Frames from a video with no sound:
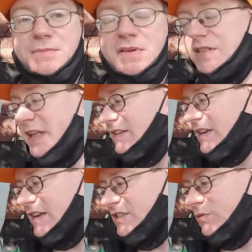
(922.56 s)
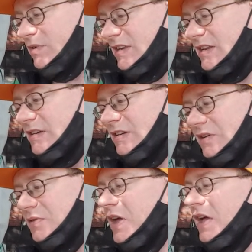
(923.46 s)
may be the last task that we need to
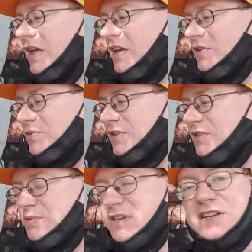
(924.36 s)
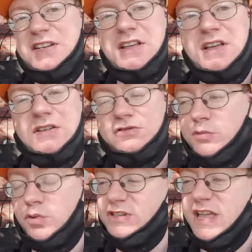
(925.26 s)
do, because we could just be getting
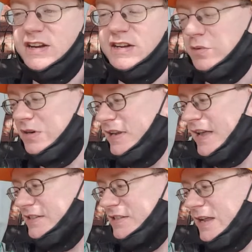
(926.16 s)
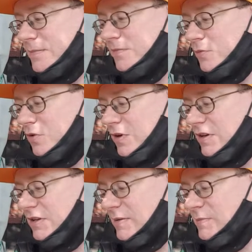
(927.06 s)
rewards handed to us as step
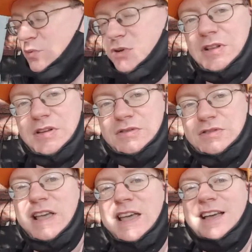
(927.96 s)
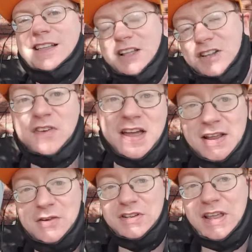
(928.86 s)
four comes to a close. Let's
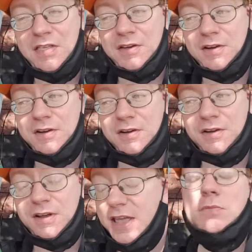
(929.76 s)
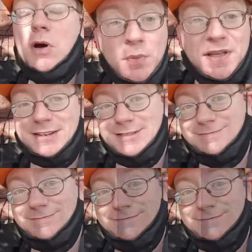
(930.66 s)
find out together in a moment.